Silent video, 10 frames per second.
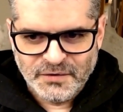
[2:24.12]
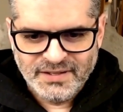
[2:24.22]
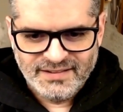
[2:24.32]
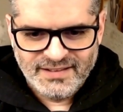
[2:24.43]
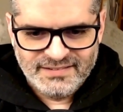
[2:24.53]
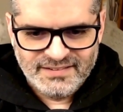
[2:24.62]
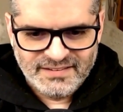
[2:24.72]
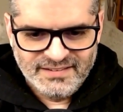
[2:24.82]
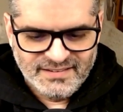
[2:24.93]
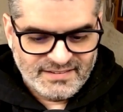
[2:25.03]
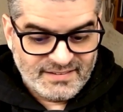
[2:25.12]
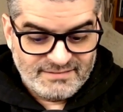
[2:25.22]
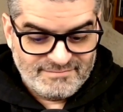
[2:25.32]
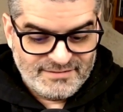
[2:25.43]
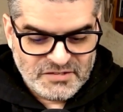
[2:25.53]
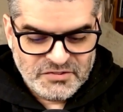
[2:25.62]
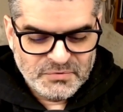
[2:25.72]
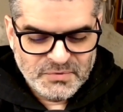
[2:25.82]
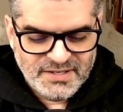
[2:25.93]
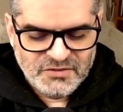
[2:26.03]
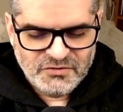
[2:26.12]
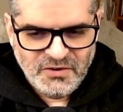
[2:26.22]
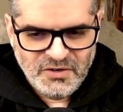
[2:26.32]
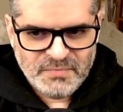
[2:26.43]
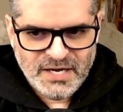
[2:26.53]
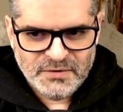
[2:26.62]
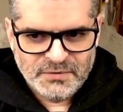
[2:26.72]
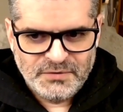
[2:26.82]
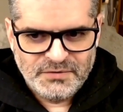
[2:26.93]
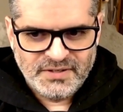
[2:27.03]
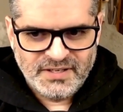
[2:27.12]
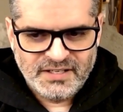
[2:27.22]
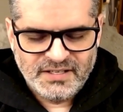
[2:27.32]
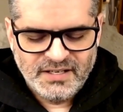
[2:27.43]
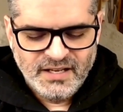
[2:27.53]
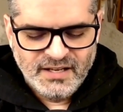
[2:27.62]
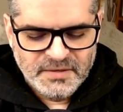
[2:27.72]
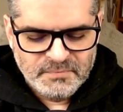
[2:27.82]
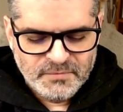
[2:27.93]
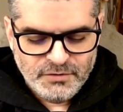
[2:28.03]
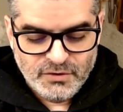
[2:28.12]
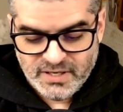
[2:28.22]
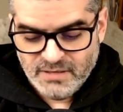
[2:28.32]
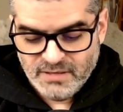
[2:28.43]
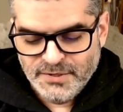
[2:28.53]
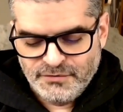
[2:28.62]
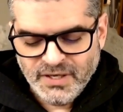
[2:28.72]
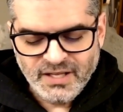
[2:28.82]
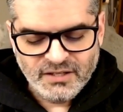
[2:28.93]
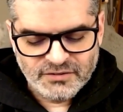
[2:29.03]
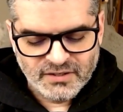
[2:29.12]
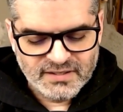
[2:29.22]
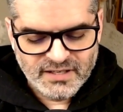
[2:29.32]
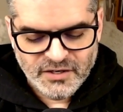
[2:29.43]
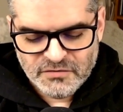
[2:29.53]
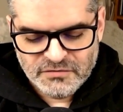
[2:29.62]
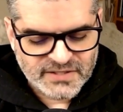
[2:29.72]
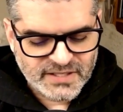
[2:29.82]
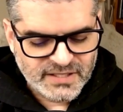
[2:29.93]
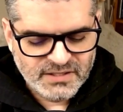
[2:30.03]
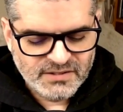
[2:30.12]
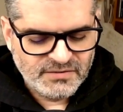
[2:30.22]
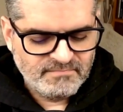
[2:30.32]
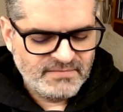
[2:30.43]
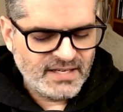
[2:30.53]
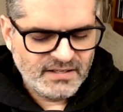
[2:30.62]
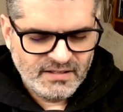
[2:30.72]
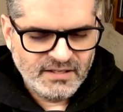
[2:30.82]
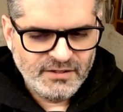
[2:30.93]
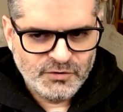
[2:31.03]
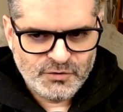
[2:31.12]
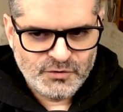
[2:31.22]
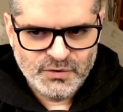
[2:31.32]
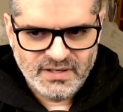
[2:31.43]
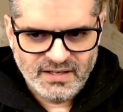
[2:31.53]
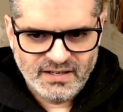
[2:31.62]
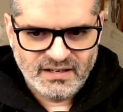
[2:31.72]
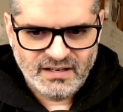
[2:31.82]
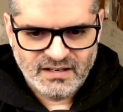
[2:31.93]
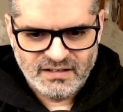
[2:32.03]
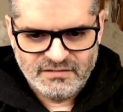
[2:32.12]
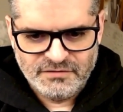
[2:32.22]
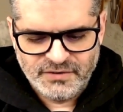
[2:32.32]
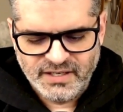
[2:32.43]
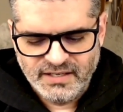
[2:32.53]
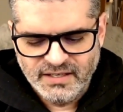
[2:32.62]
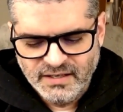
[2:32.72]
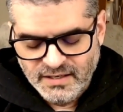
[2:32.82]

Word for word: knowing that uh, this is what it's all about. And if you can be free in solitary confinement, then then you truly are free.